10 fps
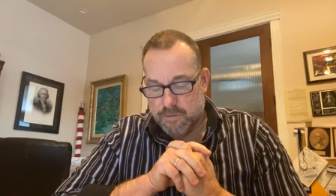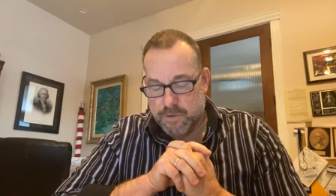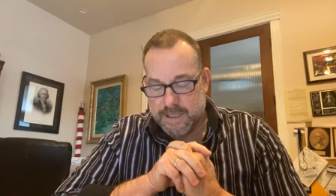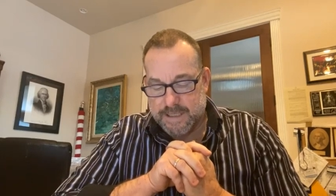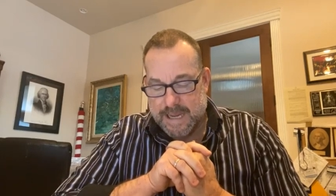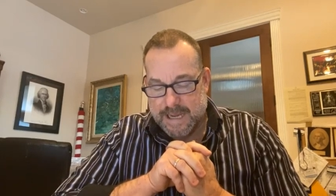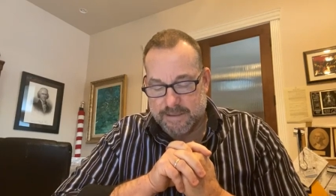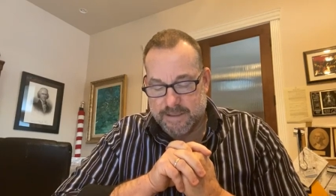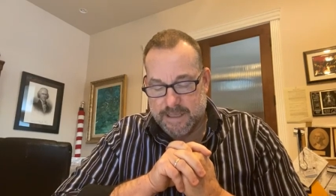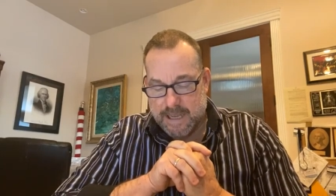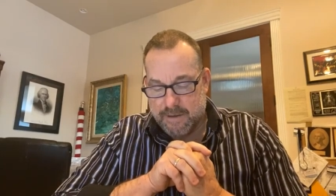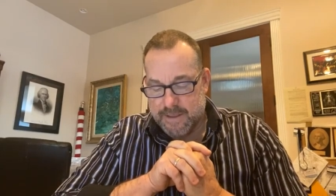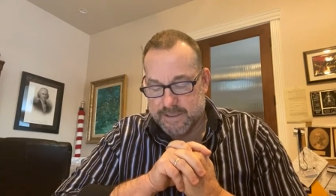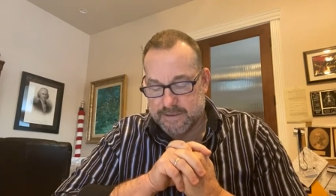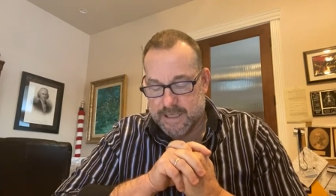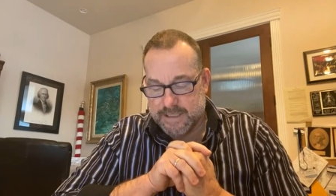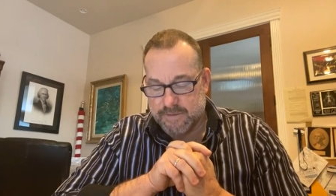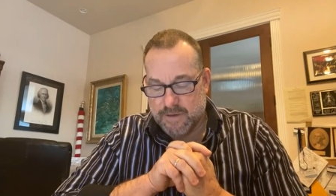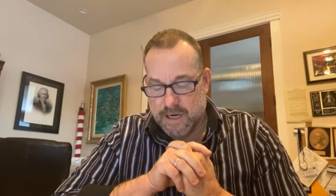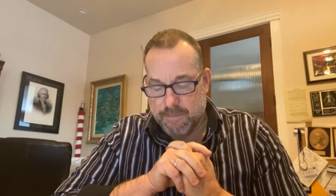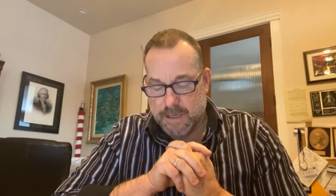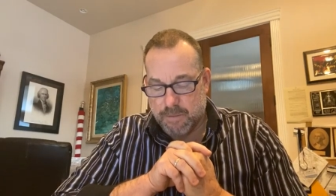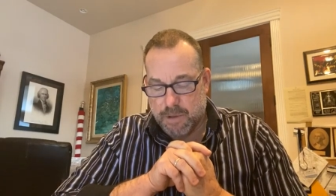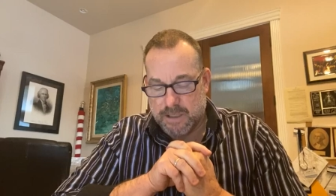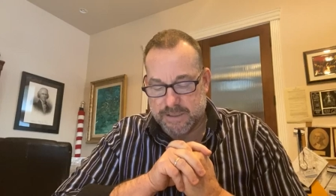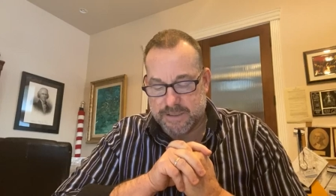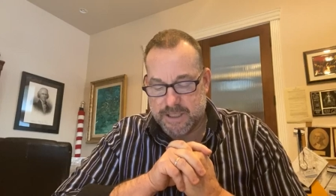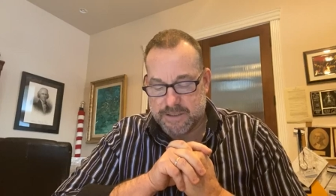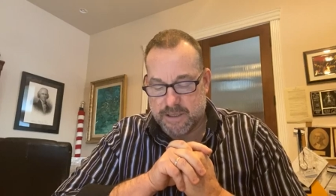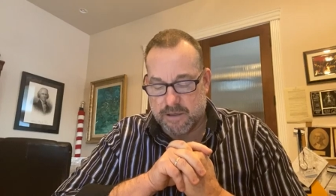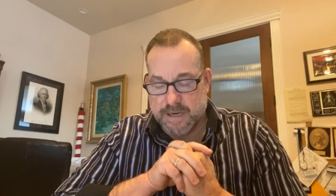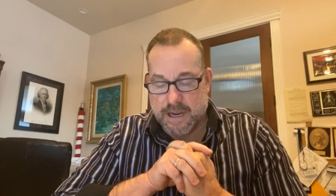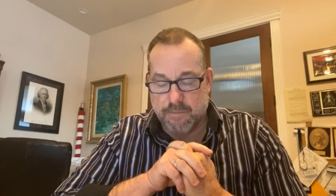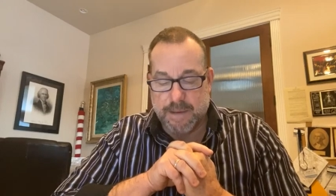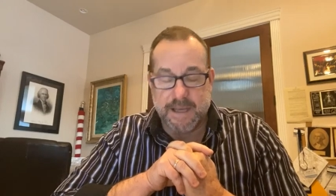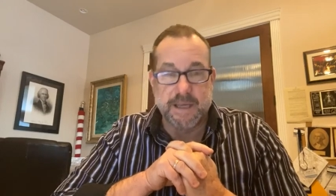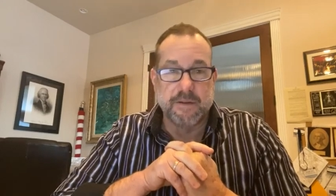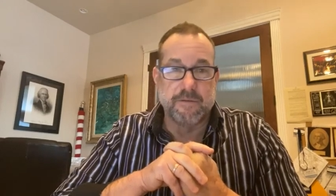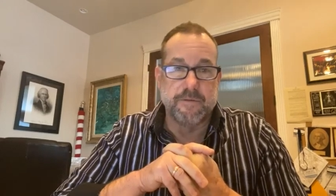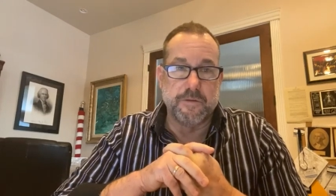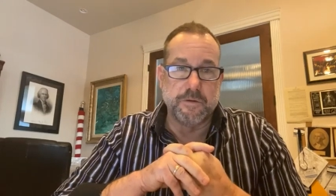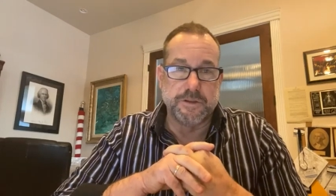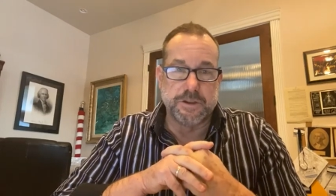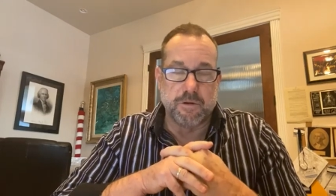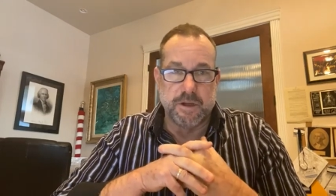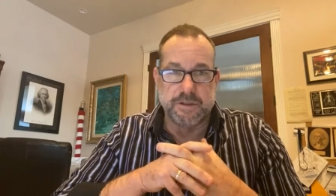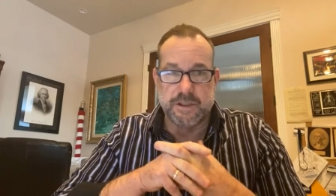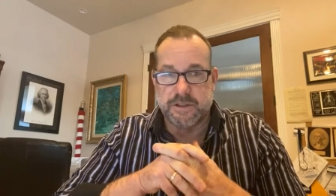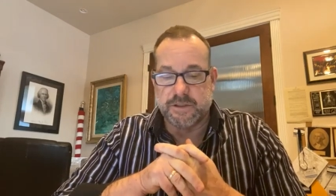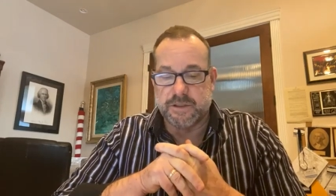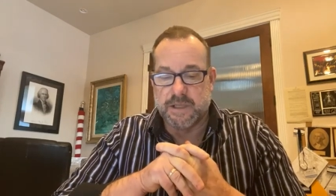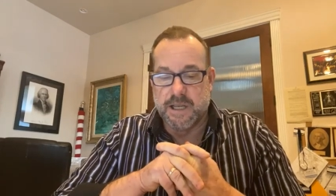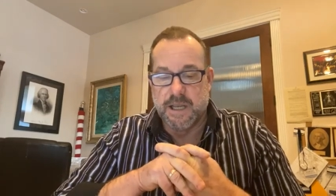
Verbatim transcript: We can add to that things like environmental policies that are now making food shortages